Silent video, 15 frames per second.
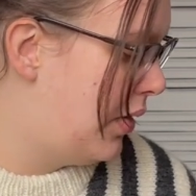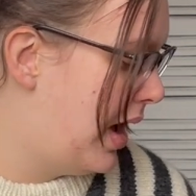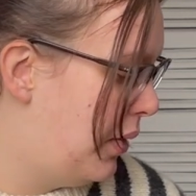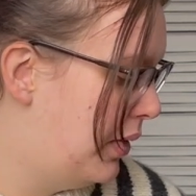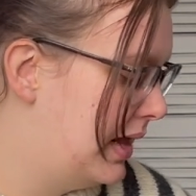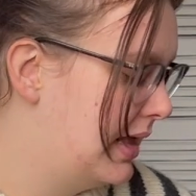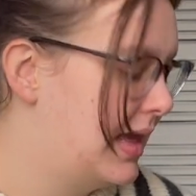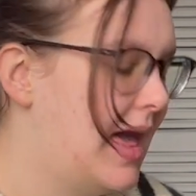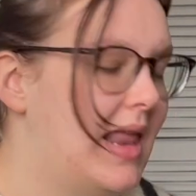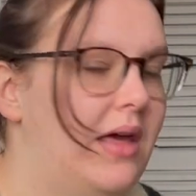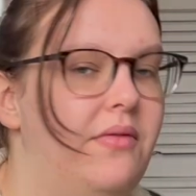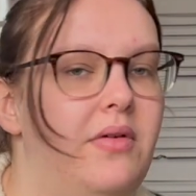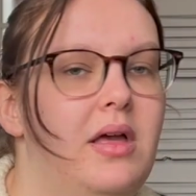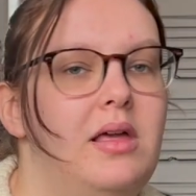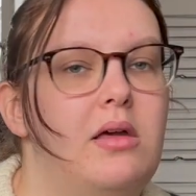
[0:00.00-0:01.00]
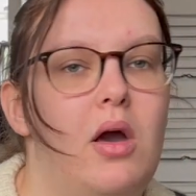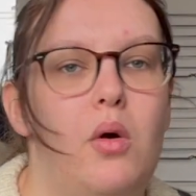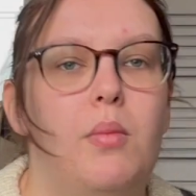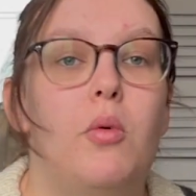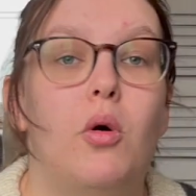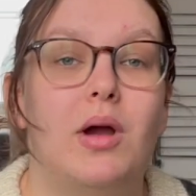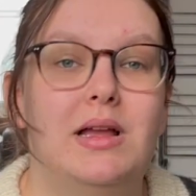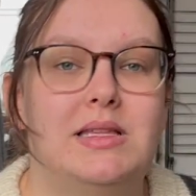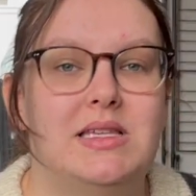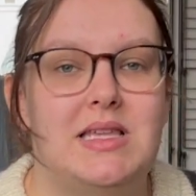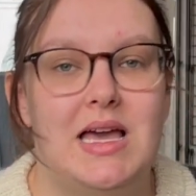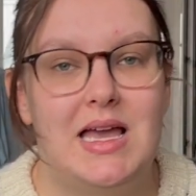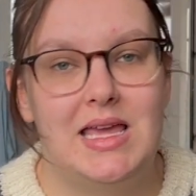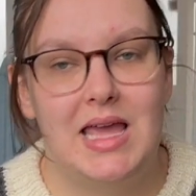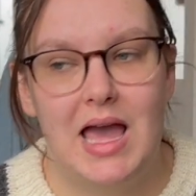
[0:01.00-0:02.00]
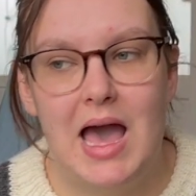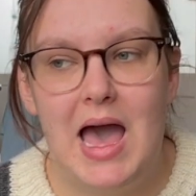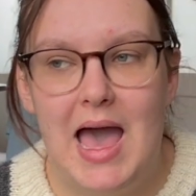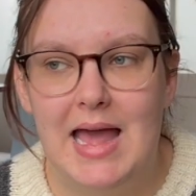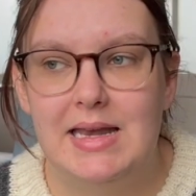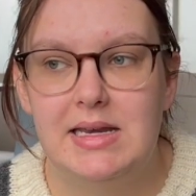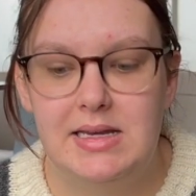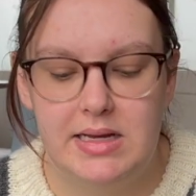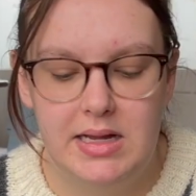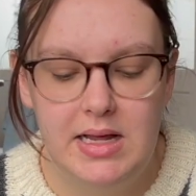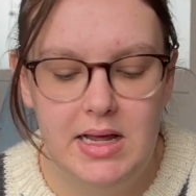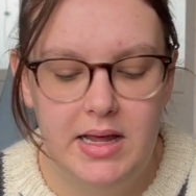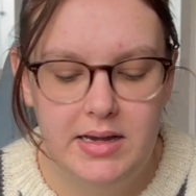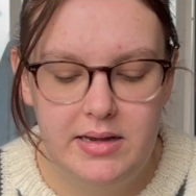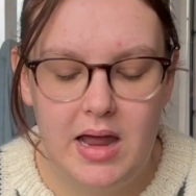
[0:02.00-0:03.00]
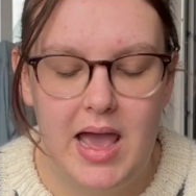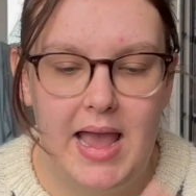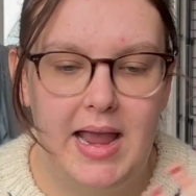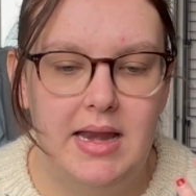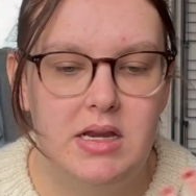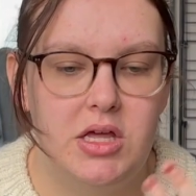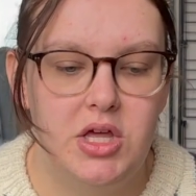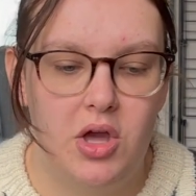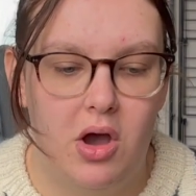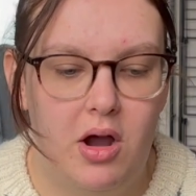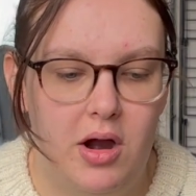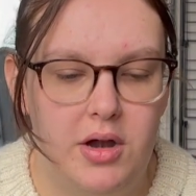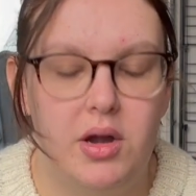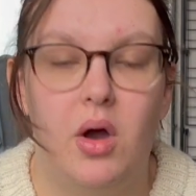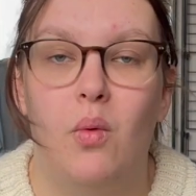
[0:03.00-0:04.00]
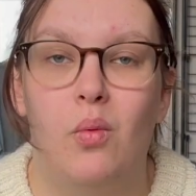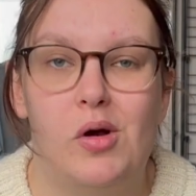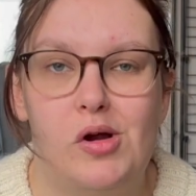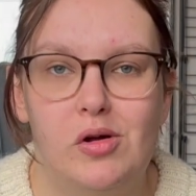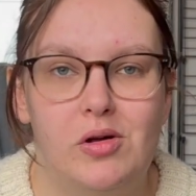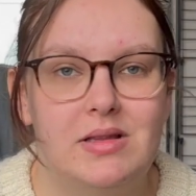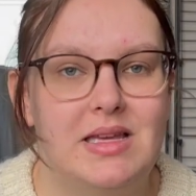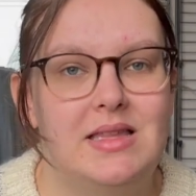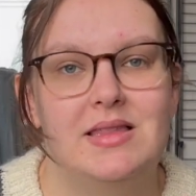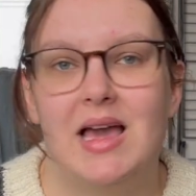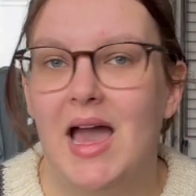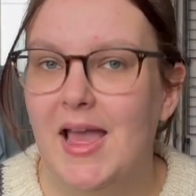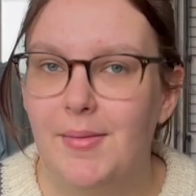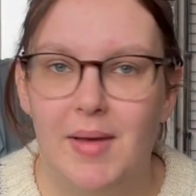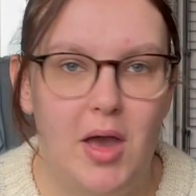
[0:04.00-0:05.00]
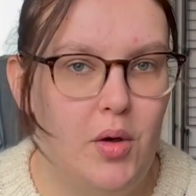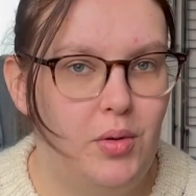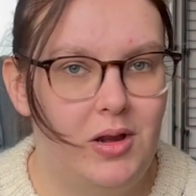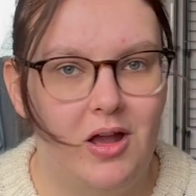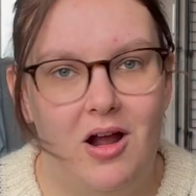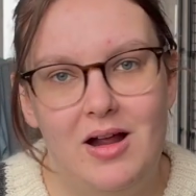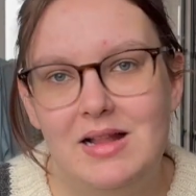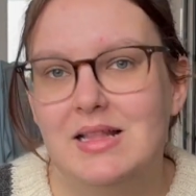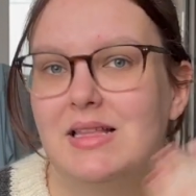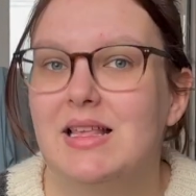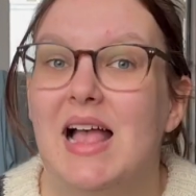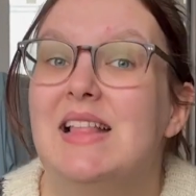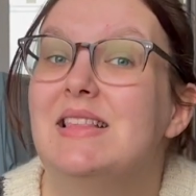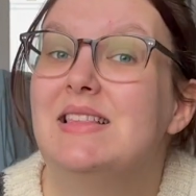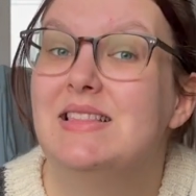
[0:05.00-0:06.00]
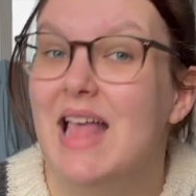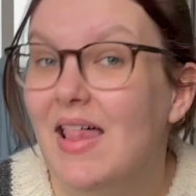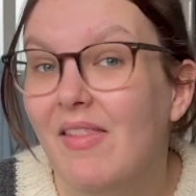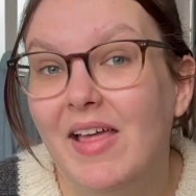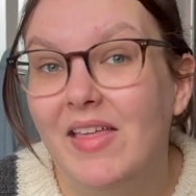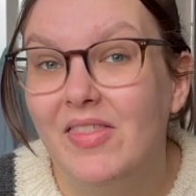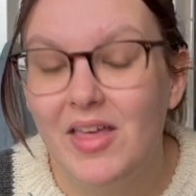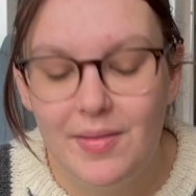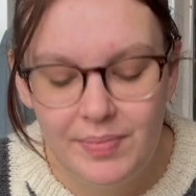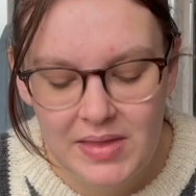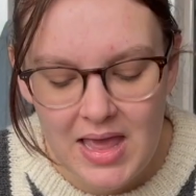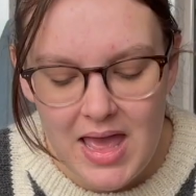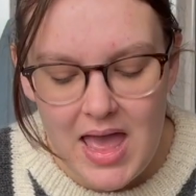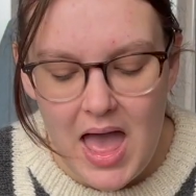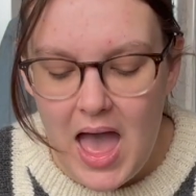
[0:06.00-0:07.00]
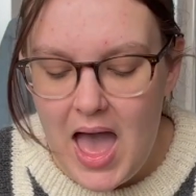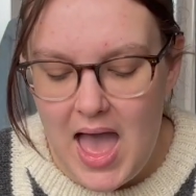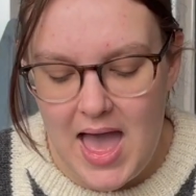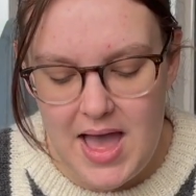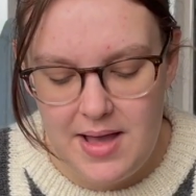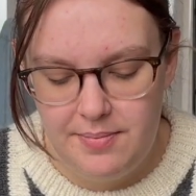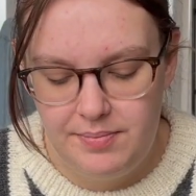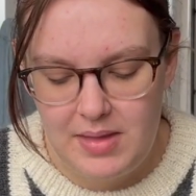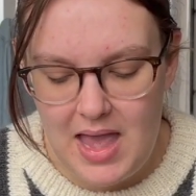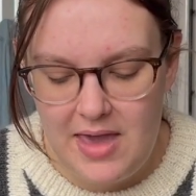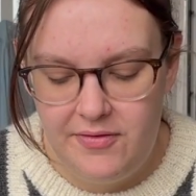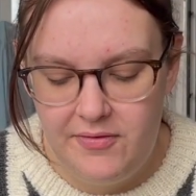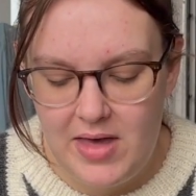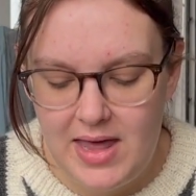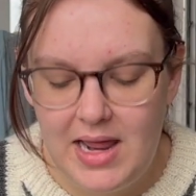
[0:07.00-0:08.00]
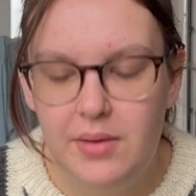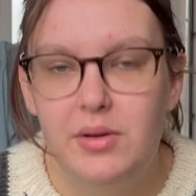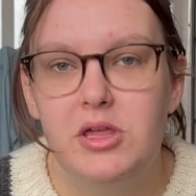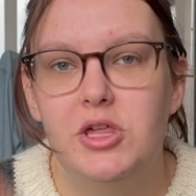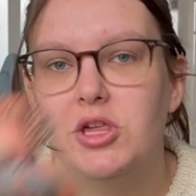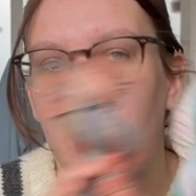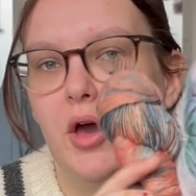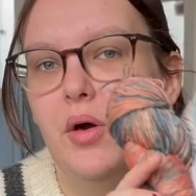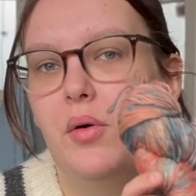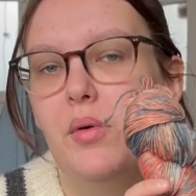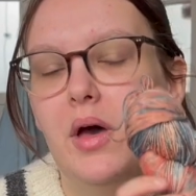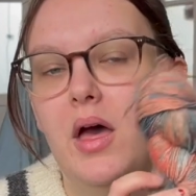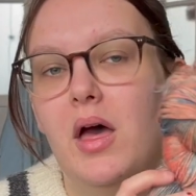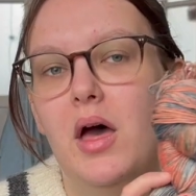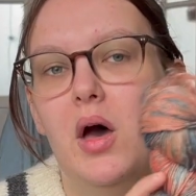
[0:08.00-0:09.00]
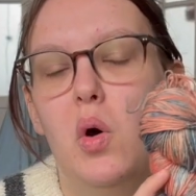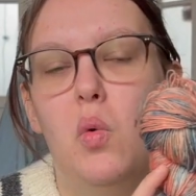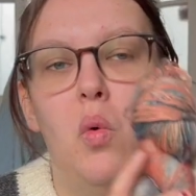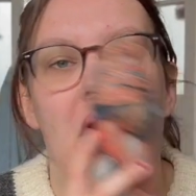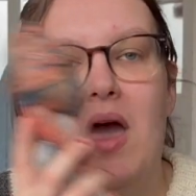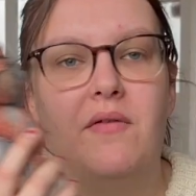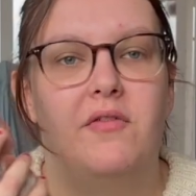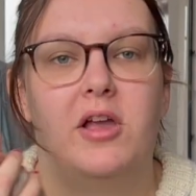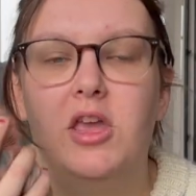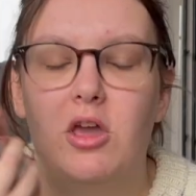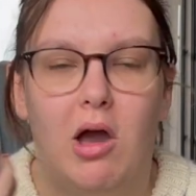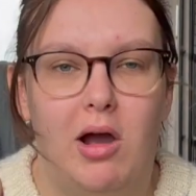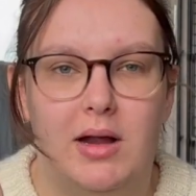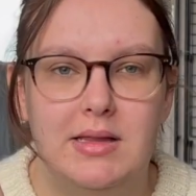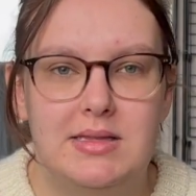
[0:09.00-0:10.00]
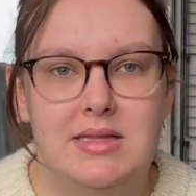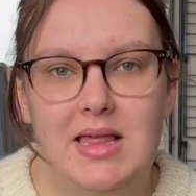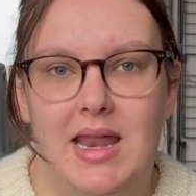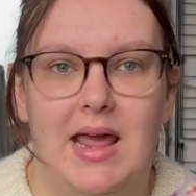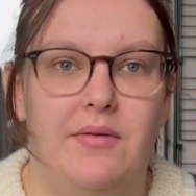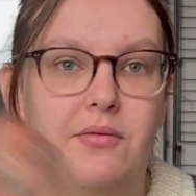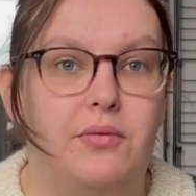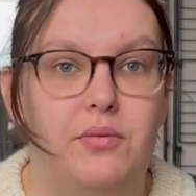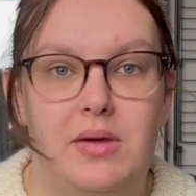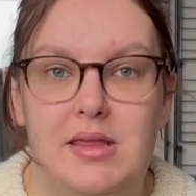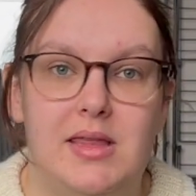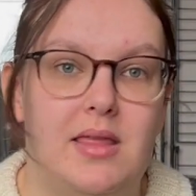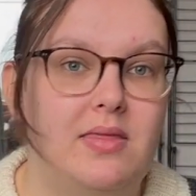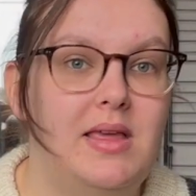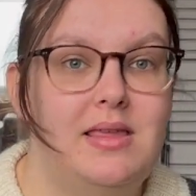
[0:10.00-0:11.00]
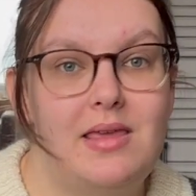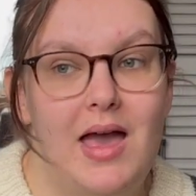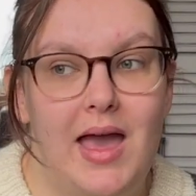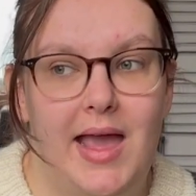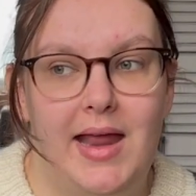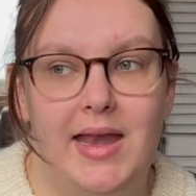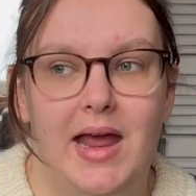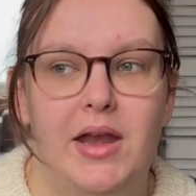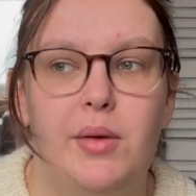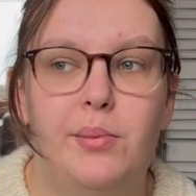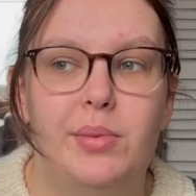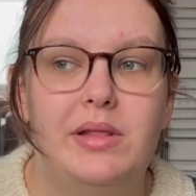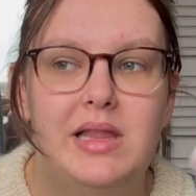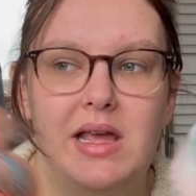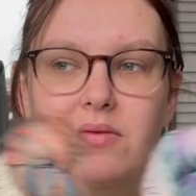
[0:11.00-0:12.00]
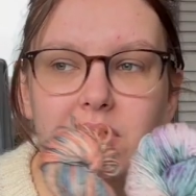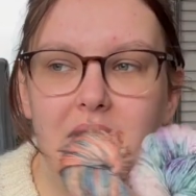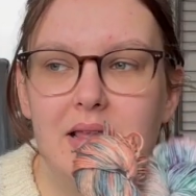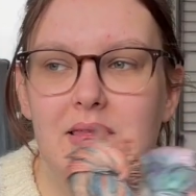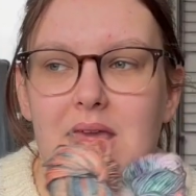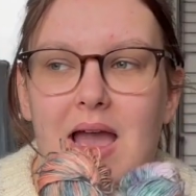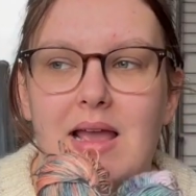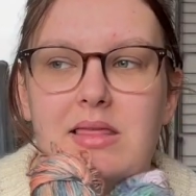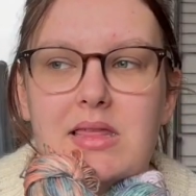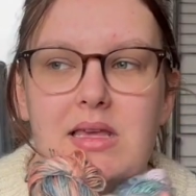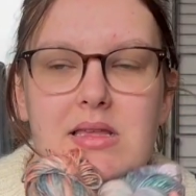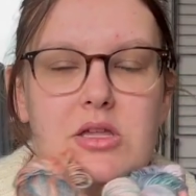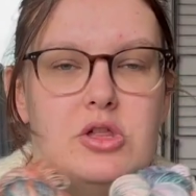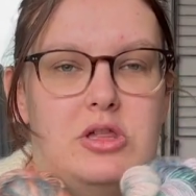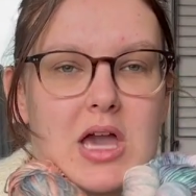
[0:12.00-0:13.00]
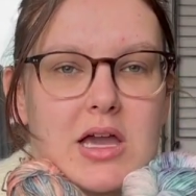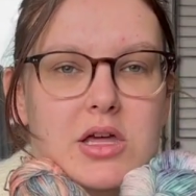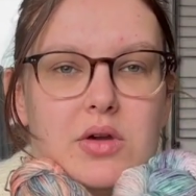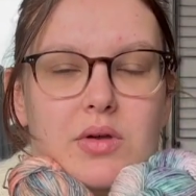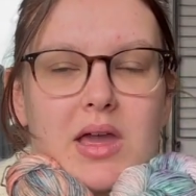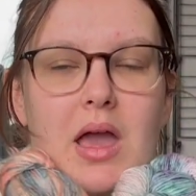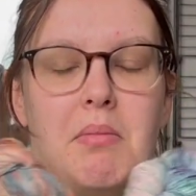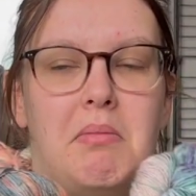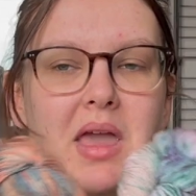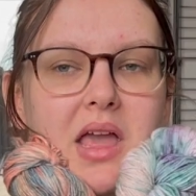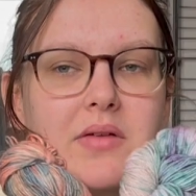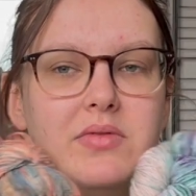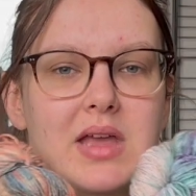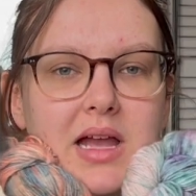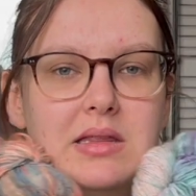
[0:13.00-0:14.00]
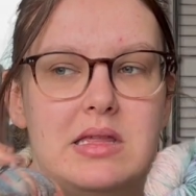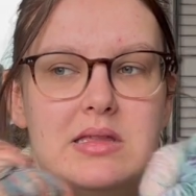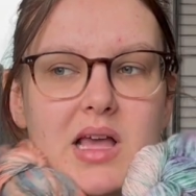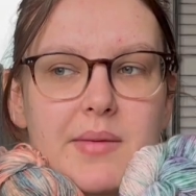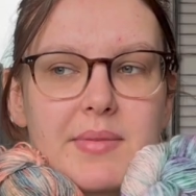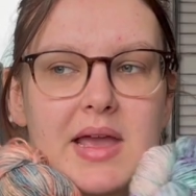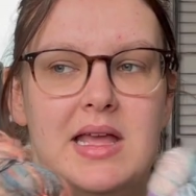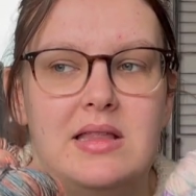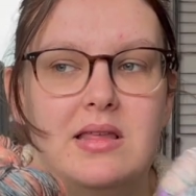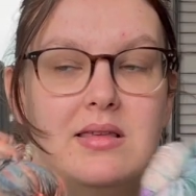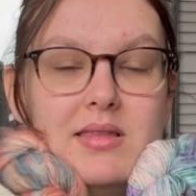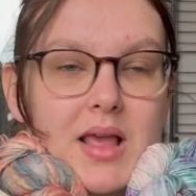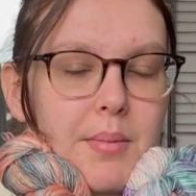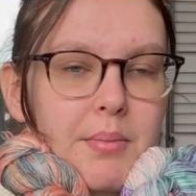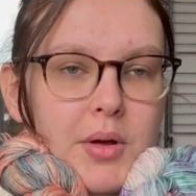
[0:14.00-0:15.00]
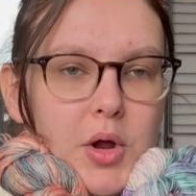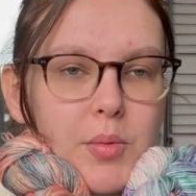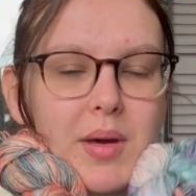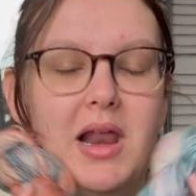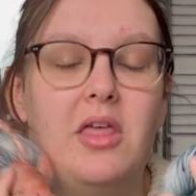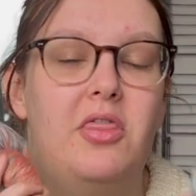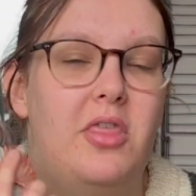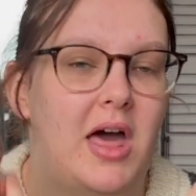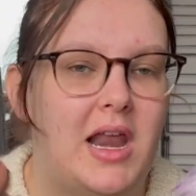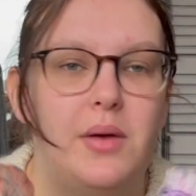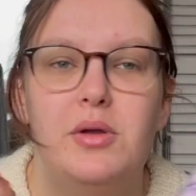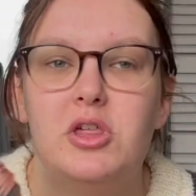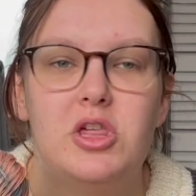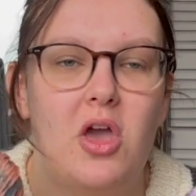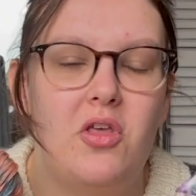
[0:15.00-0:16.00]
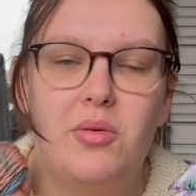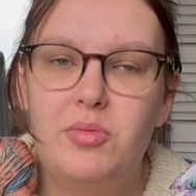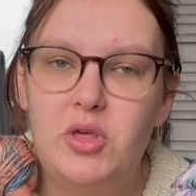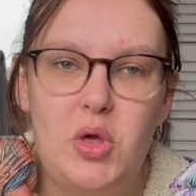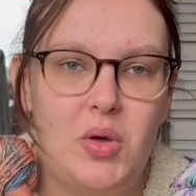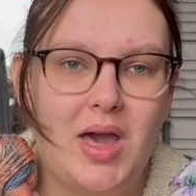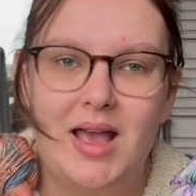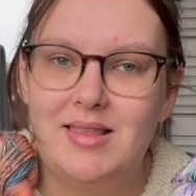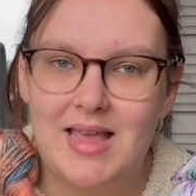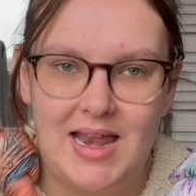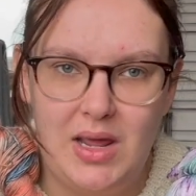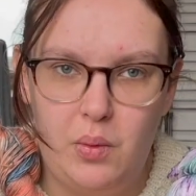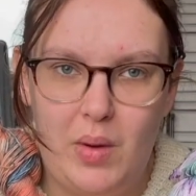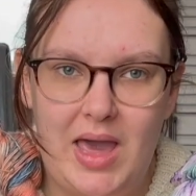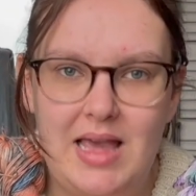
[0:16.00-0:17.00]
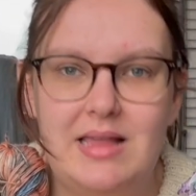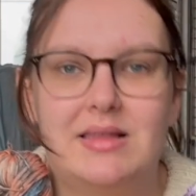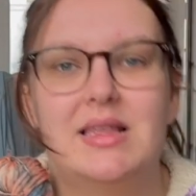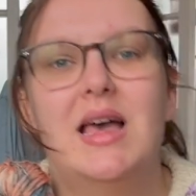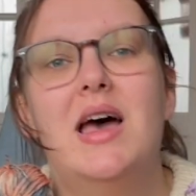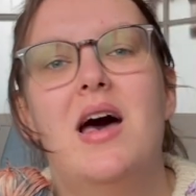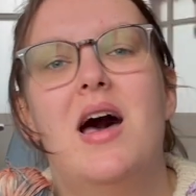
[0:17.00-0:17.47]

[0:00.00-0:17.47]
I want to kind of go more into the hand dyed yarn world and dyeing my own yarns and selling them, I thought I would show whatever yarns that I've recently dyed. I don't believe that I dyed these in January. I may have dyed these up in December, but I thought I would show them to you guys anyways.